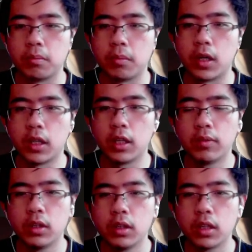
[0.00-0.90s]
But
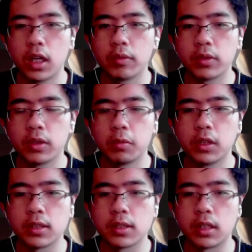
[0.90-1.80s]
even
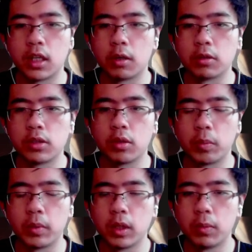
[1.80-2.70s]
afterwards, I was still
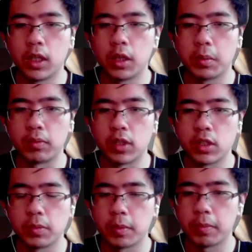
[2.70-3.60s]
completely winning with
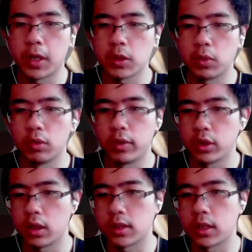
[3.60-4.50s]
this pass pawn over here,
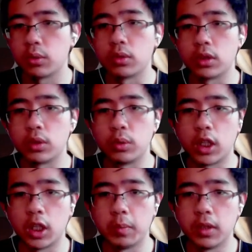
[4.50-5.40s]
so I decided to
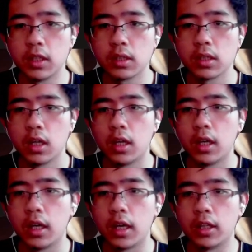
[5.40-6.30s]
keep this.
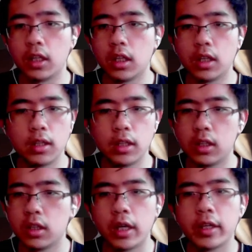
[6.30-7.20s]
And
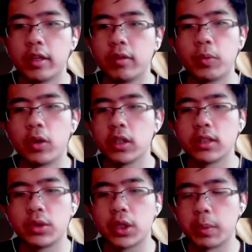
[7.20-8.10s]
at every point, I
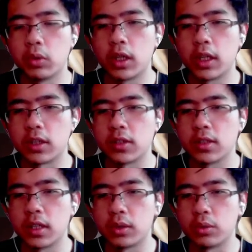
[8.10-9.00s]
still kept looking at this
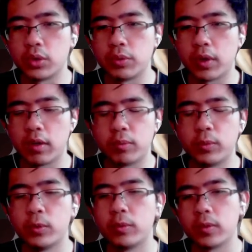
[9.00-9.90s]
knight to g5
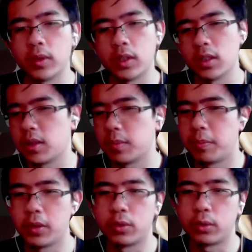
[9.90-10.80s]
move. It's a
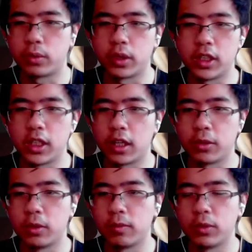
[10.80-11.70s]
bit too greedy, I
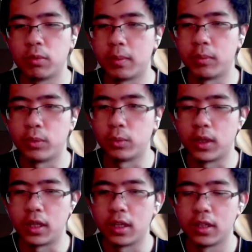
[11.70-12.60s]
don't even know what I'm
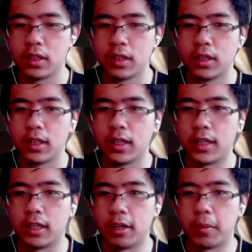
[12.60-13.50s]
doing.
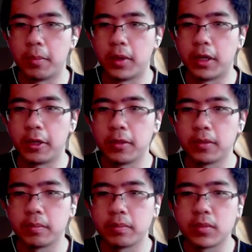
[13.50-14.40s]
But
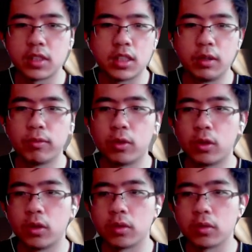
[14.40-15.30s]

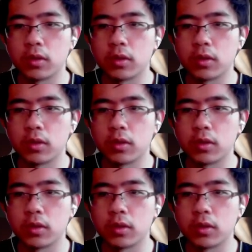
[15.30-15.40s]
c4